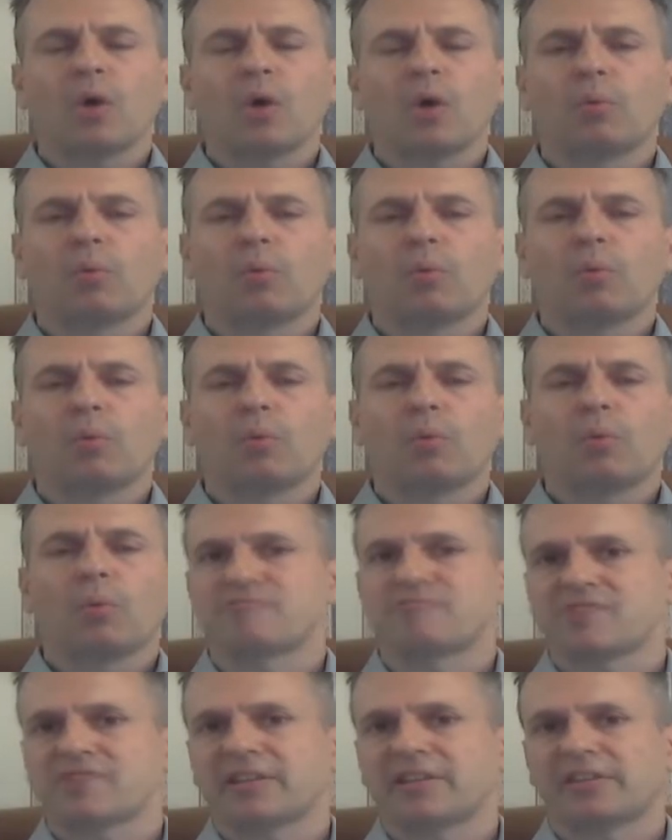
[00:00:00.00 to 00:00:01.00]
people in
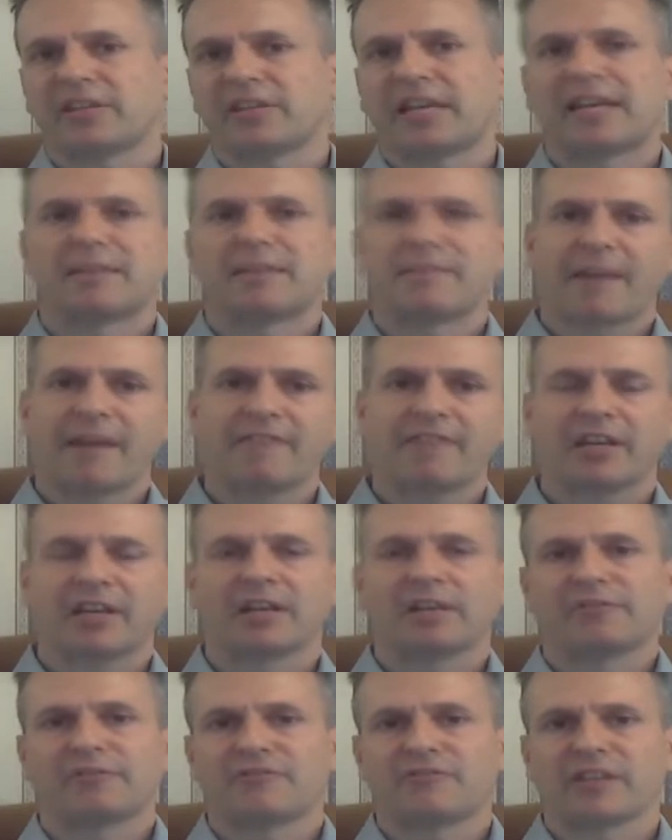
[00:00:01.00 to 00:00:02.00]
Britain and
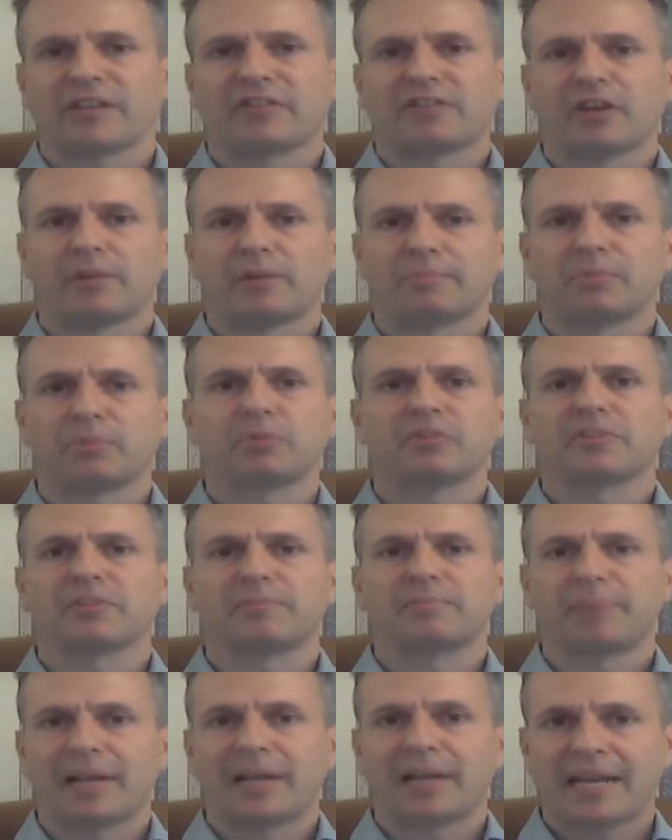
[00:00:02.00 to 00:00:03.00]
America, for
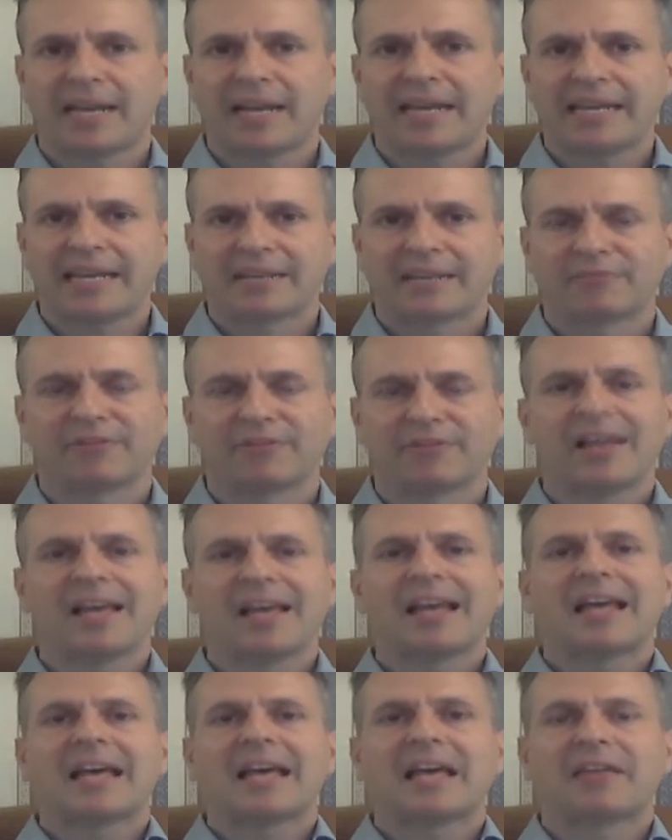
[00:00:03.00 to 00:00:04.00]
example, to believe
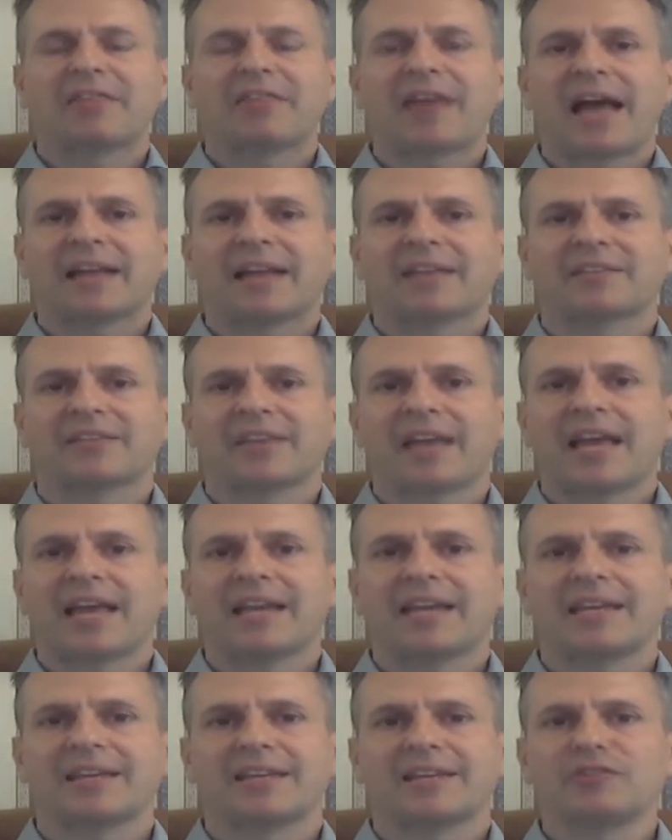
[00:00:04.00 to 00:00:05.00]
that
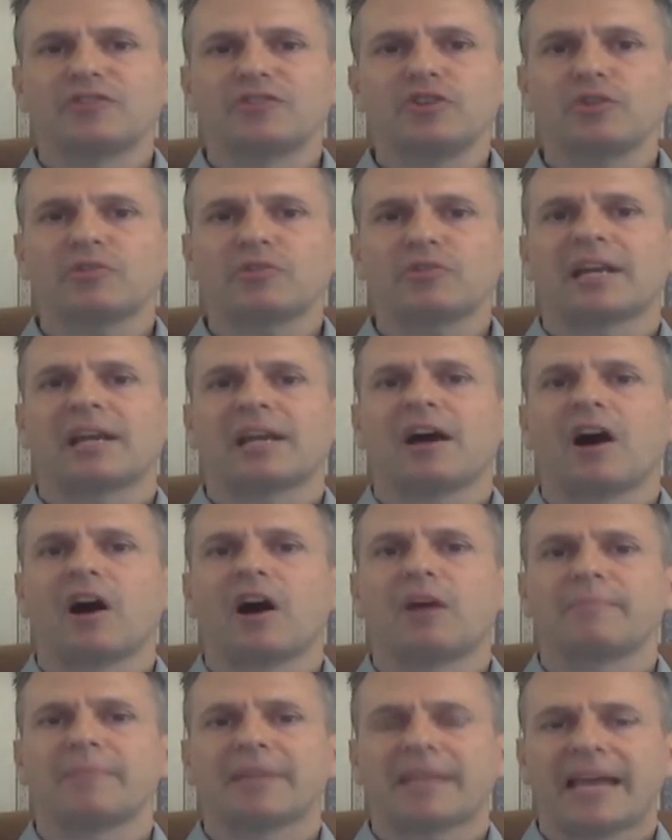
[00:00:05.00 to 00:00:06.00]
a nuclear
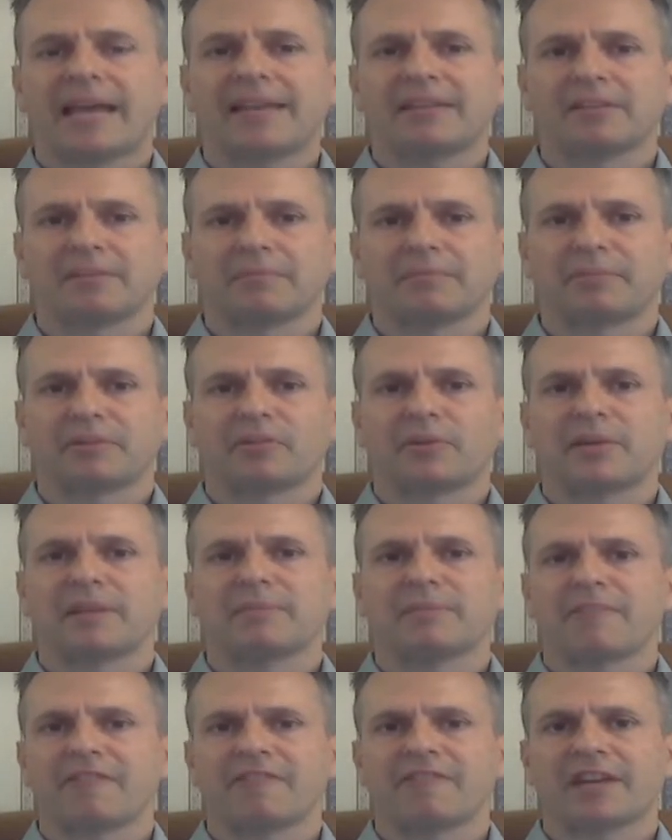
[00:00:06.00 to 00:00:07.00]
Armageddon between
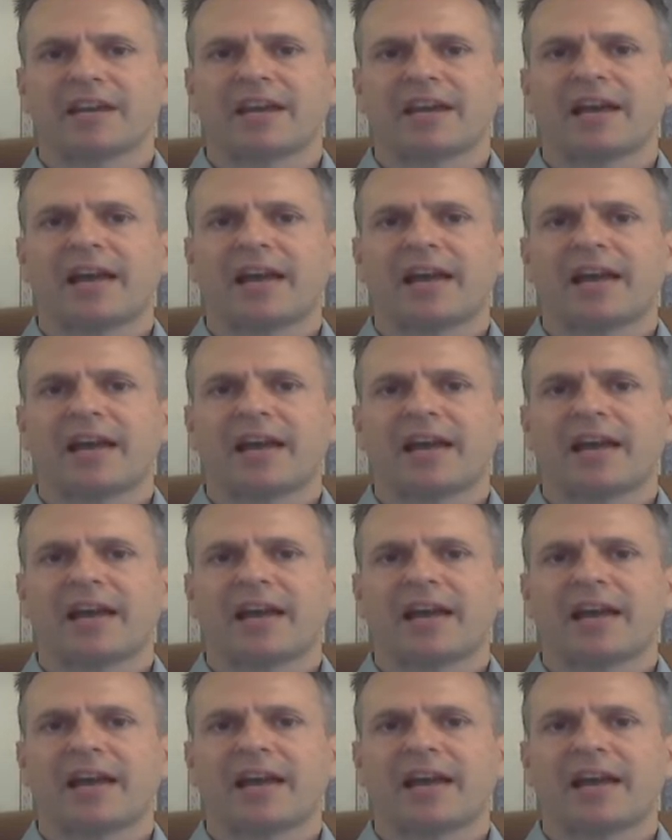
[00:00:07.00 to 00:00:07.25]
America